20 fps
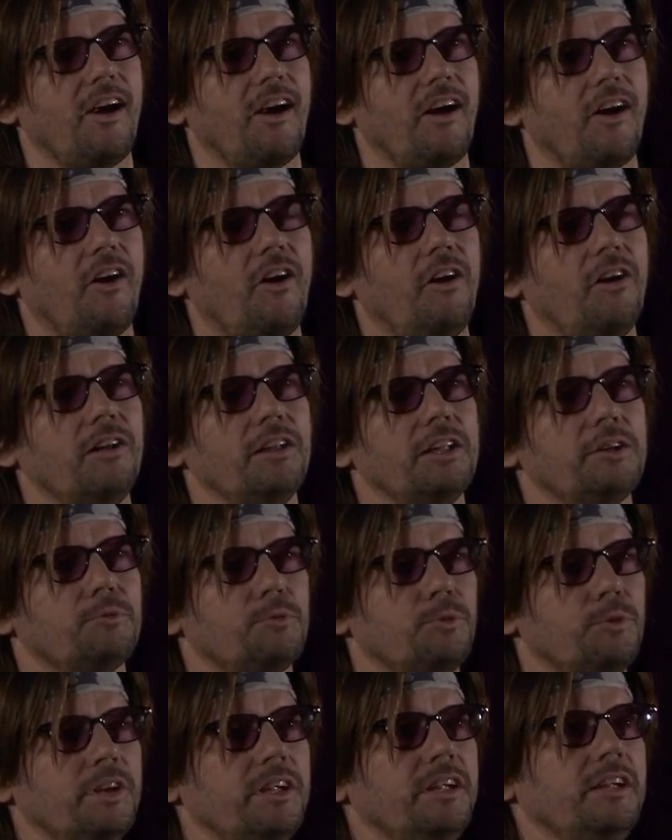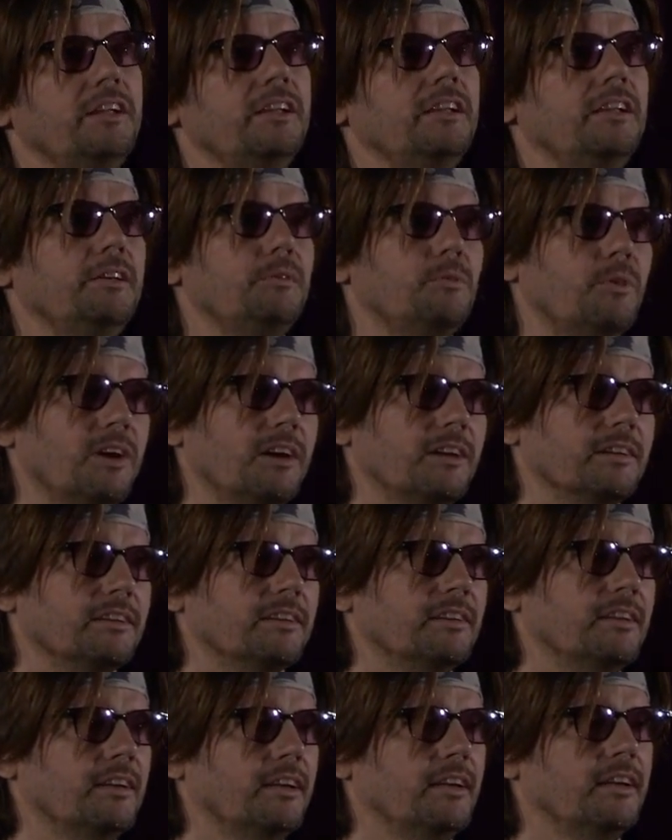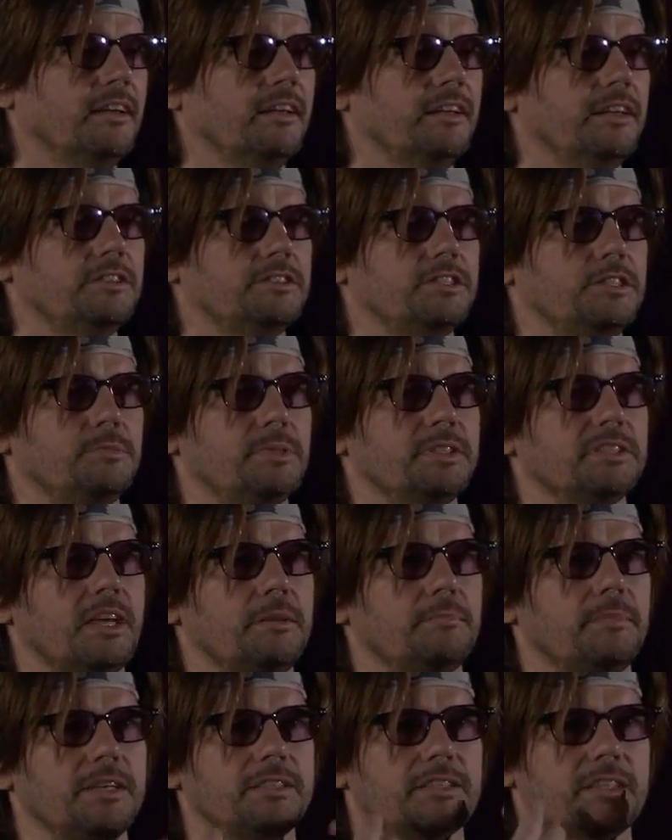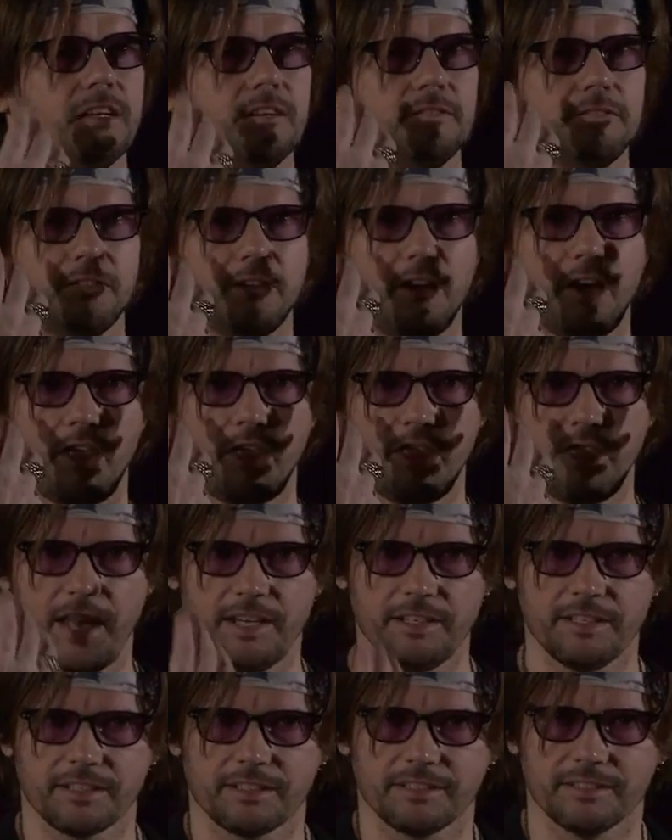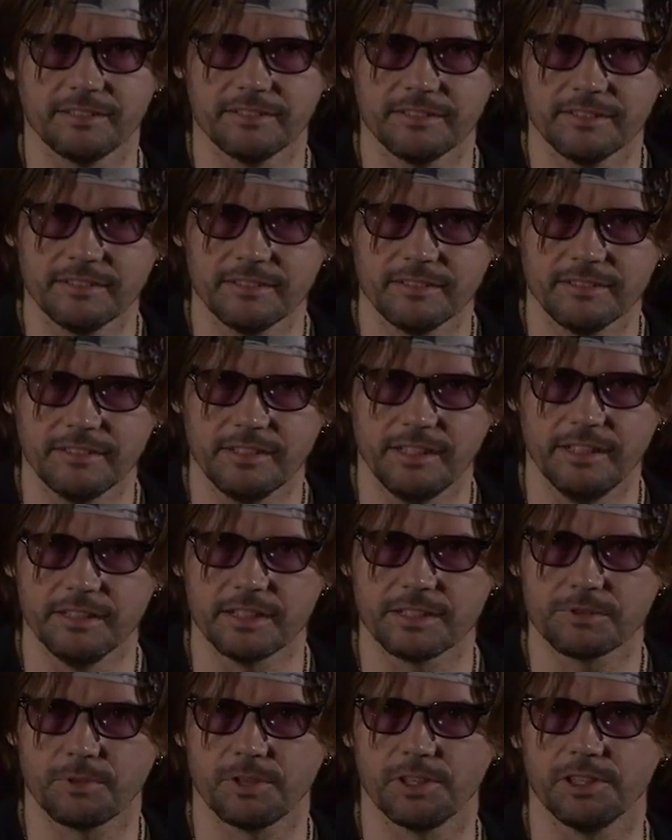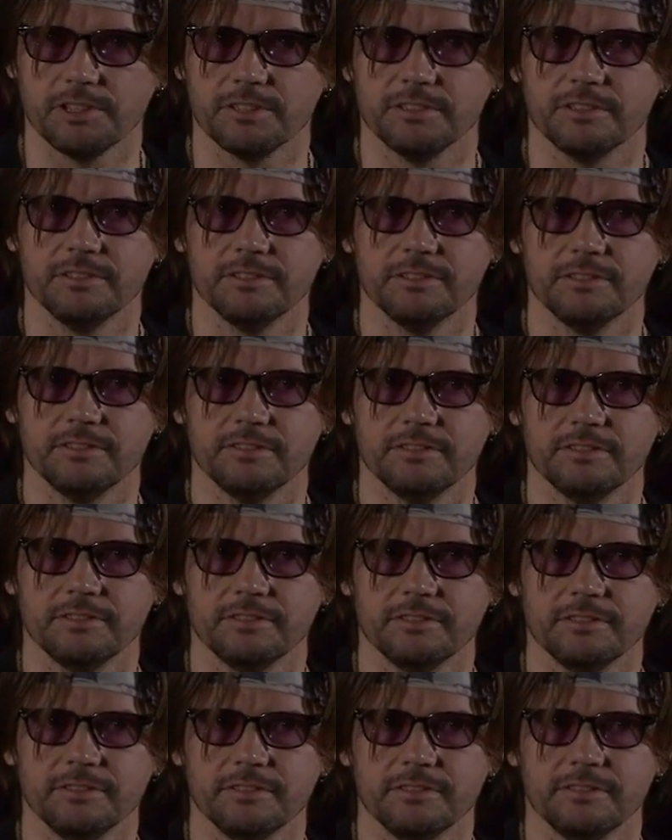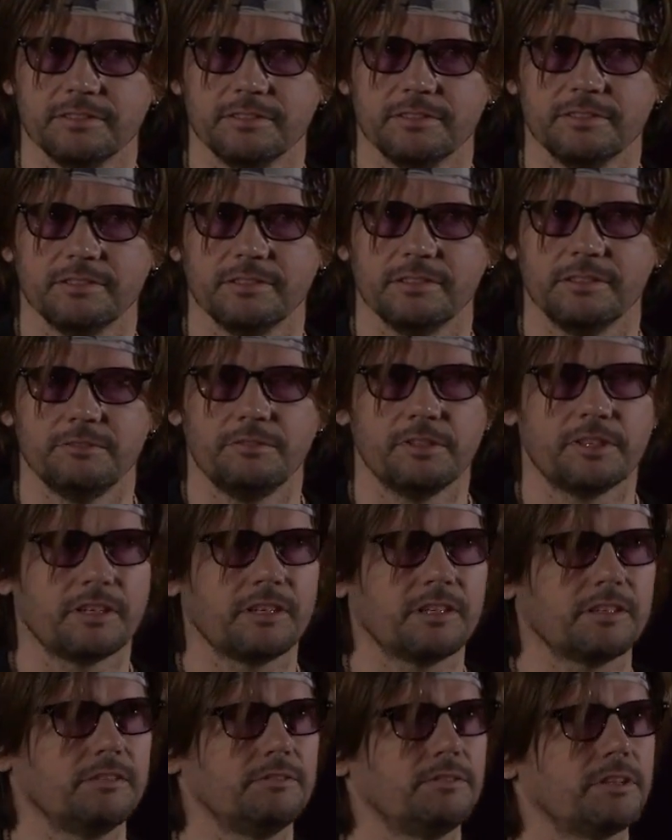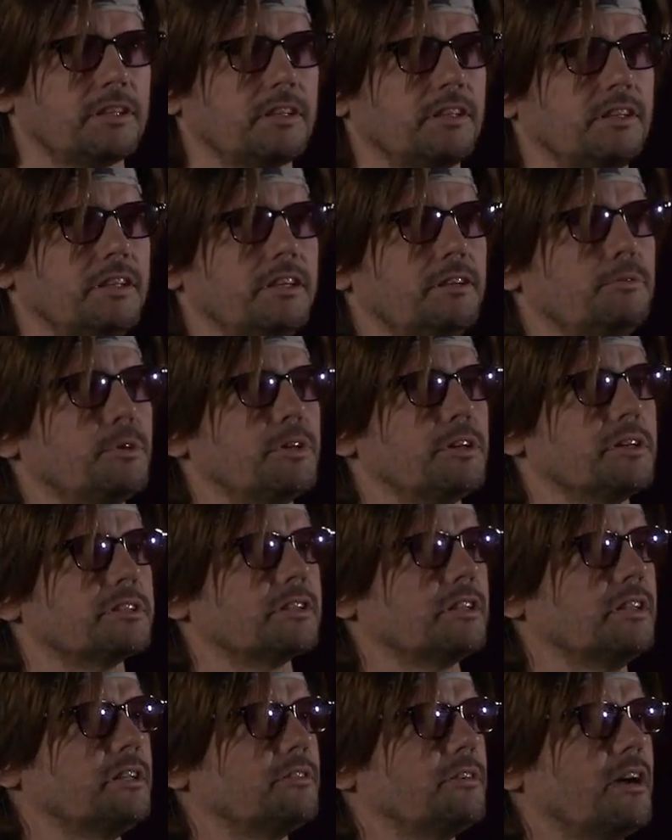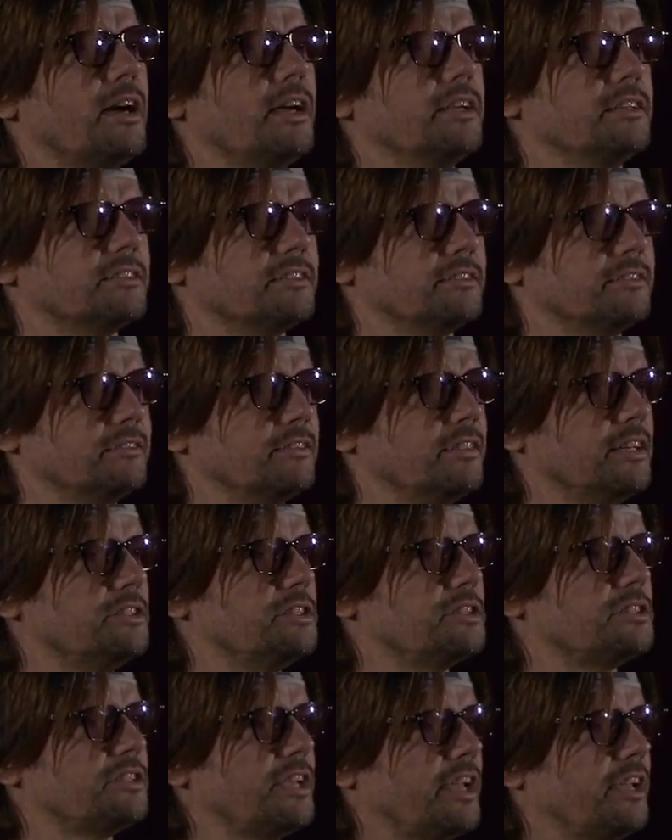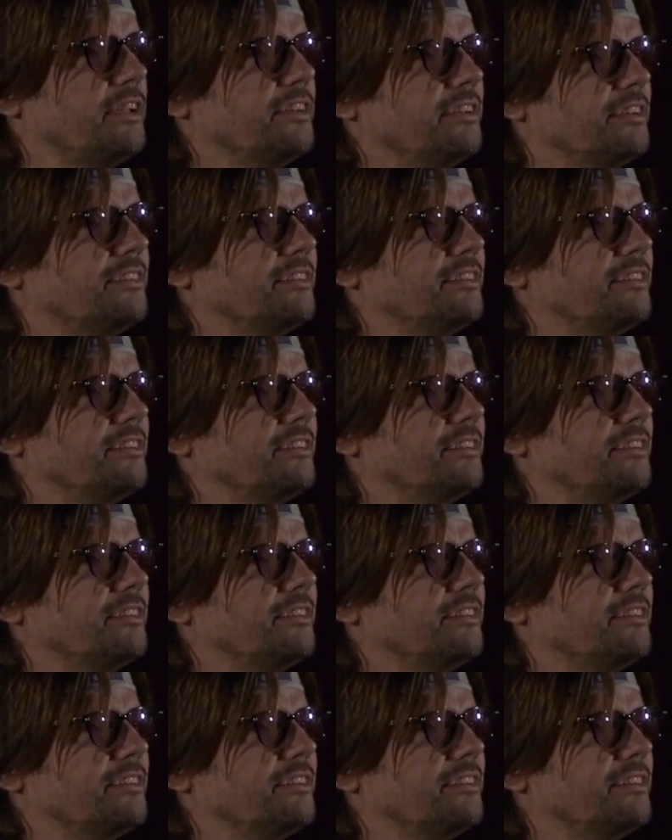all I really want is to present myself authentic in this world with clear words, clear eyes, and just say,